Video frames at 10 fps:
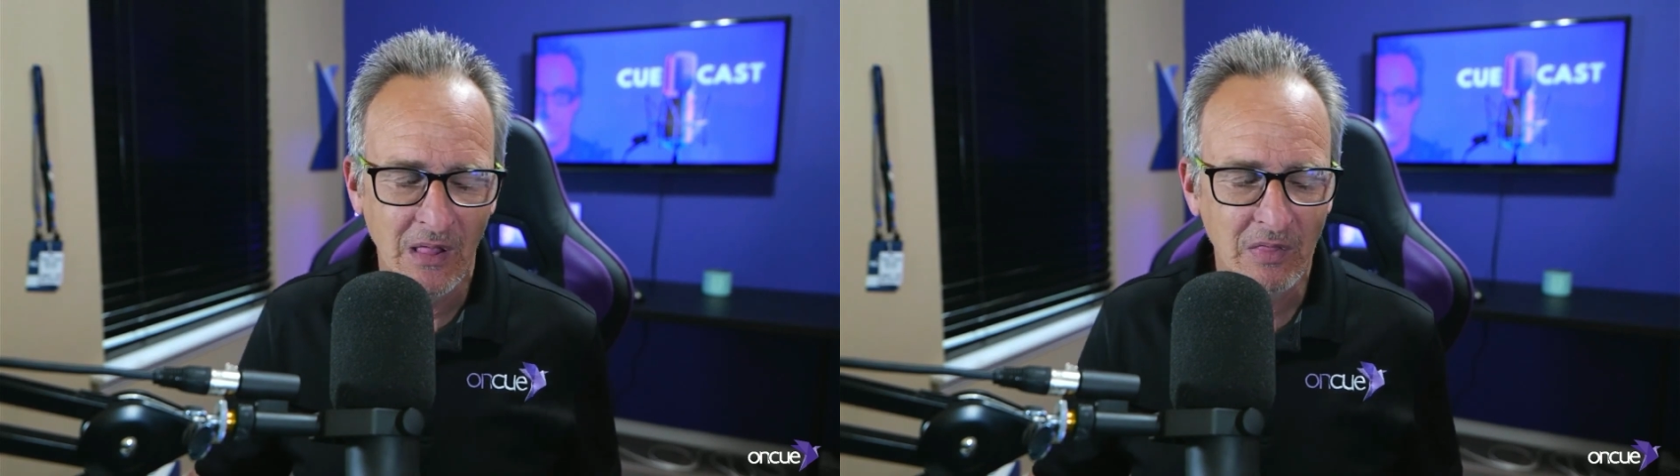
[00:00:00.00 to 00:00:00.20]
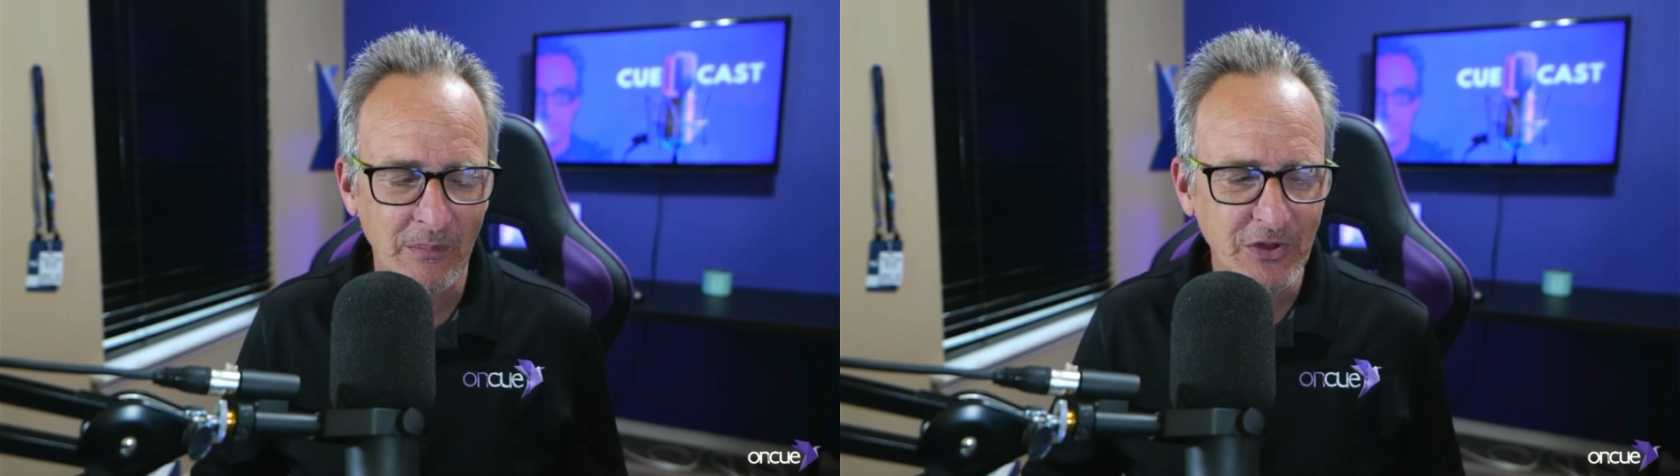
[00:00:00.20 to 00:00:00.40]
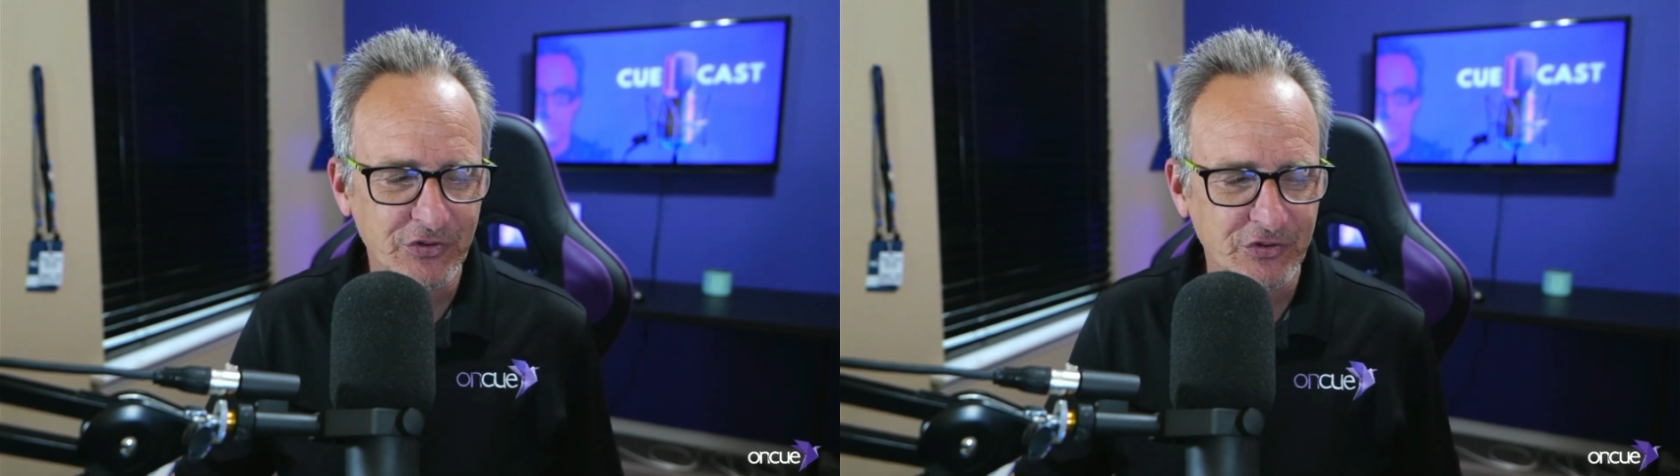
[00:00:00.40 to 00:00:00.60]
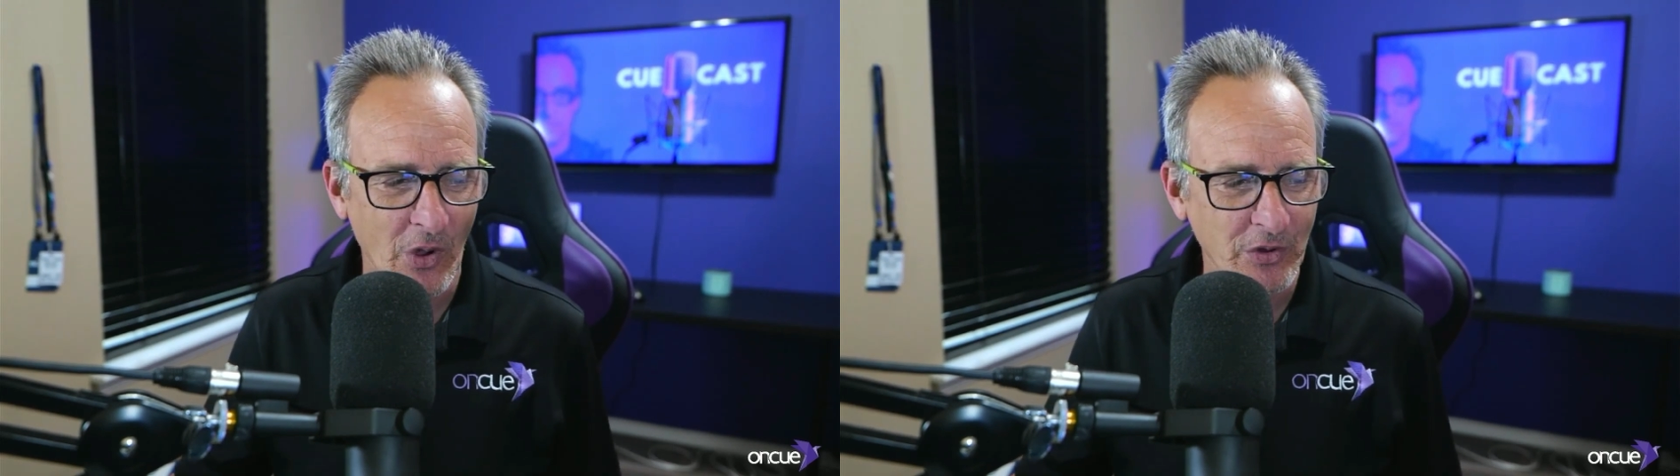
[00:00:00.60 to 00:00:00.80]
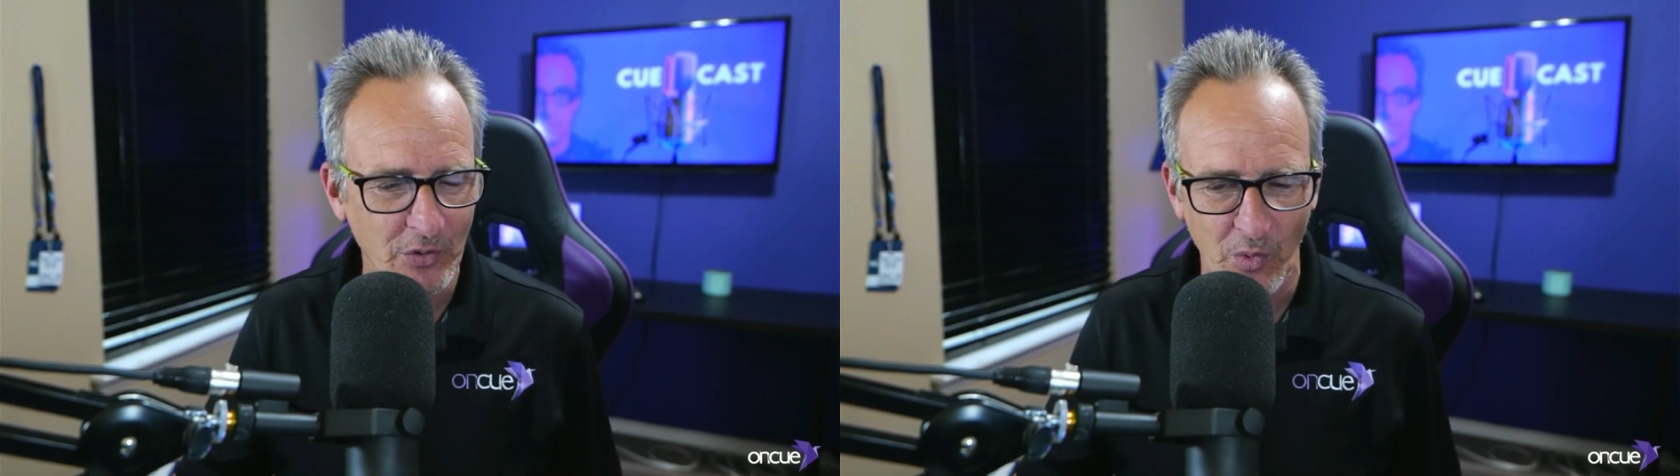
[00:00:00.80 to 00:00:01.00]
Let me show
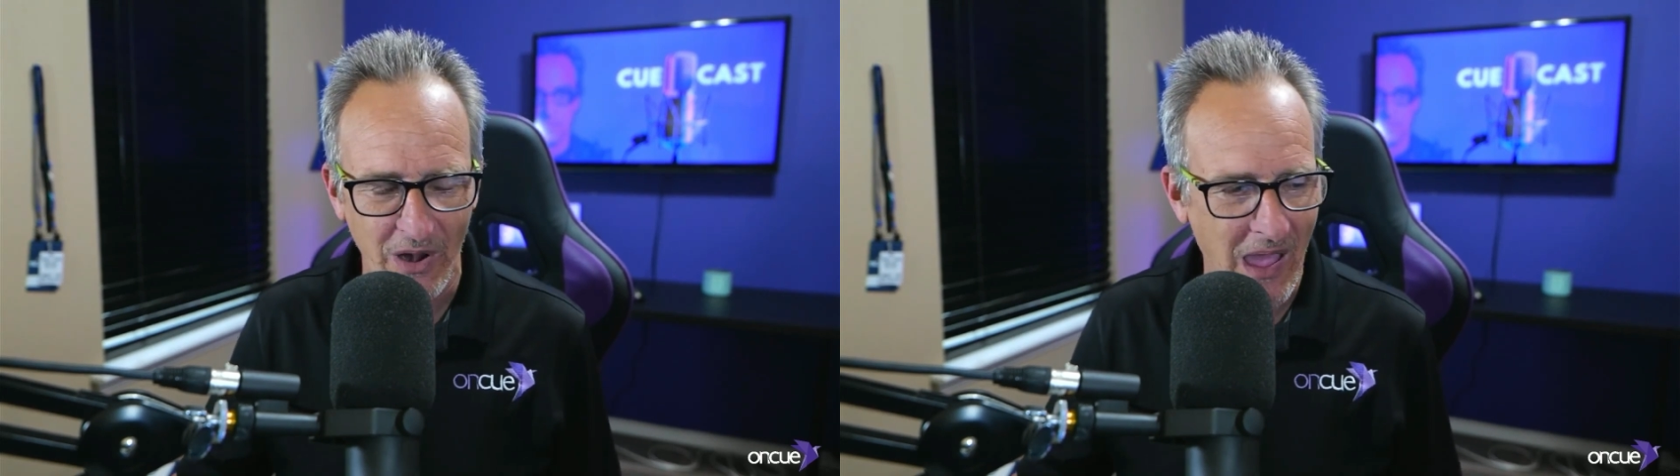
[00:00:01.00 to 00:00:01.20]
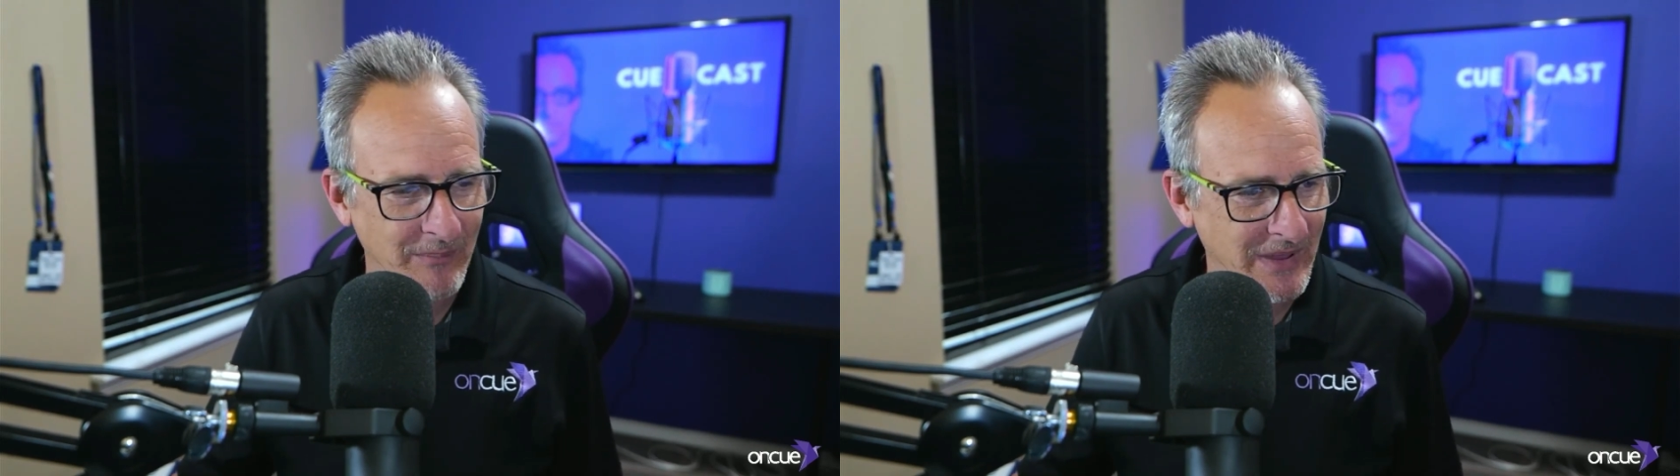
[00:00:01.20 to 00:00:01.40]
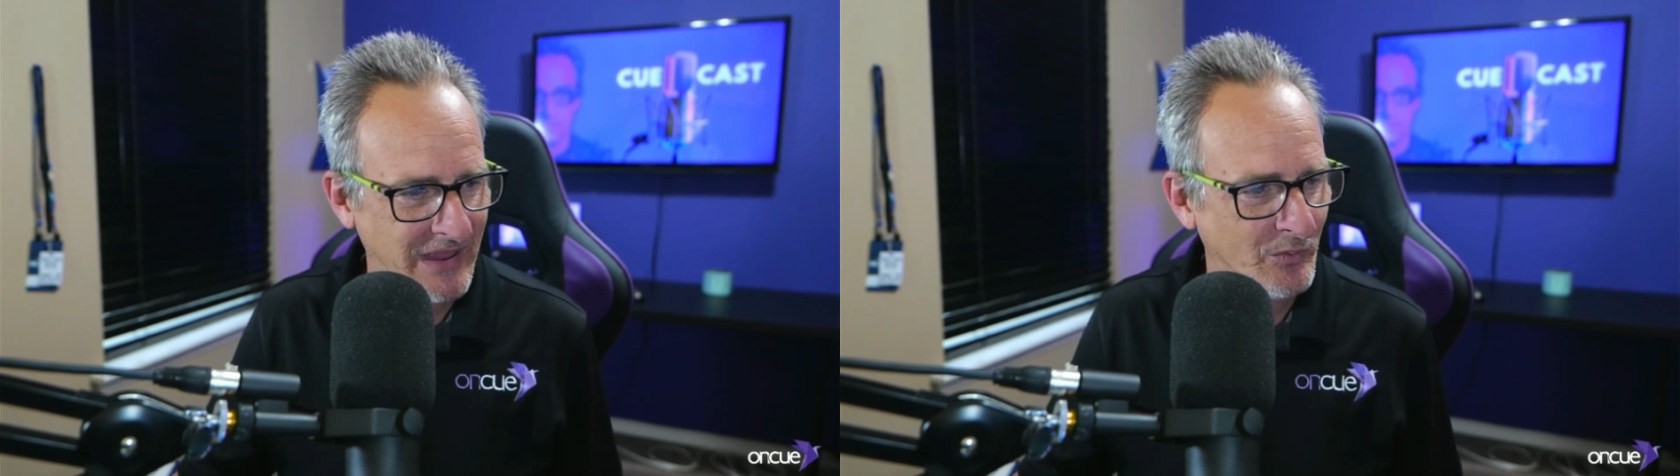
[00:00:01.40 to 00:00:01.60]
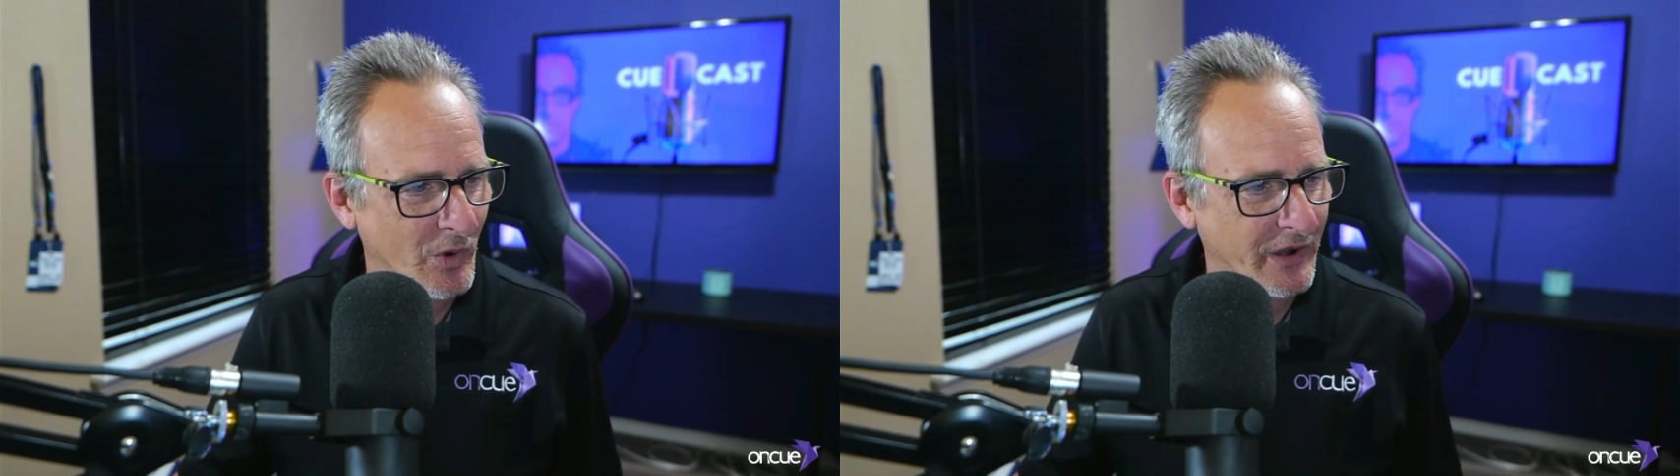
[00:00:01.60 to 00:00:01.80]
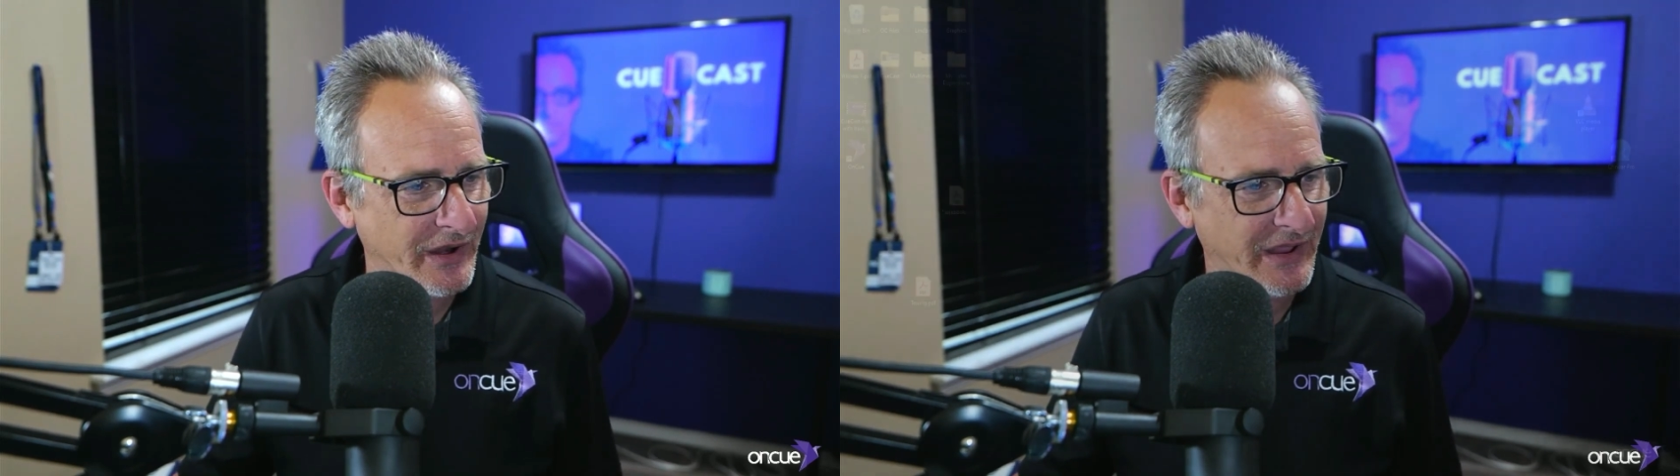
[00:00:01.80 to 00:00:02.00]
you what I mean.
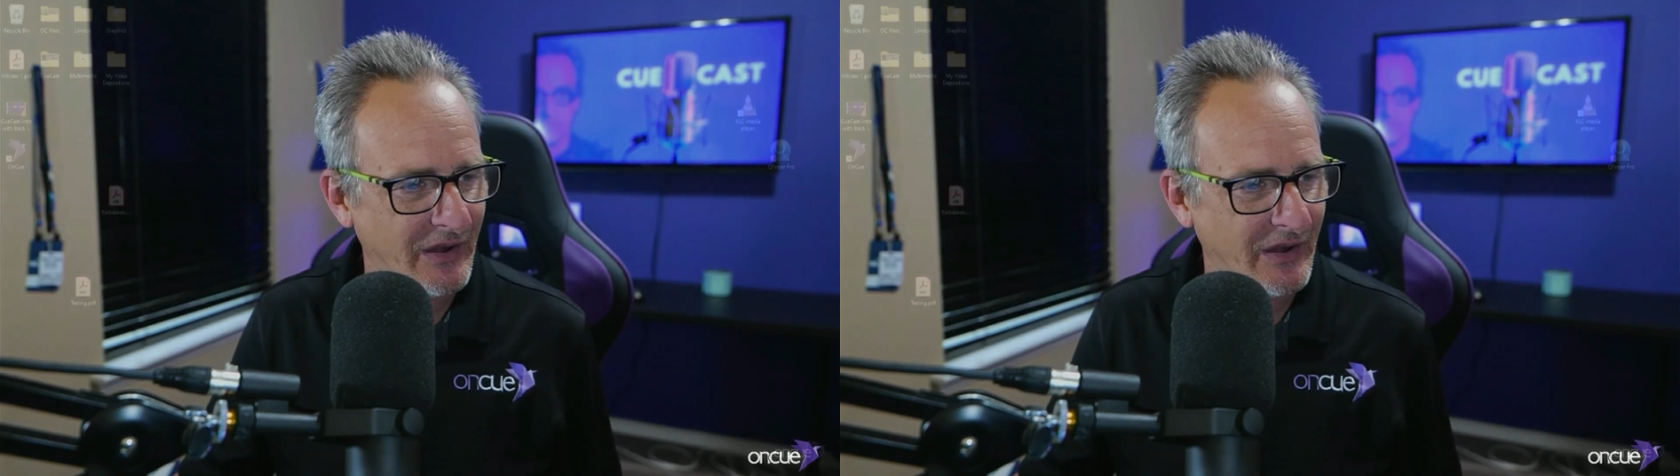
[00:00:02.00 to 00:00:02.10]
We're going to get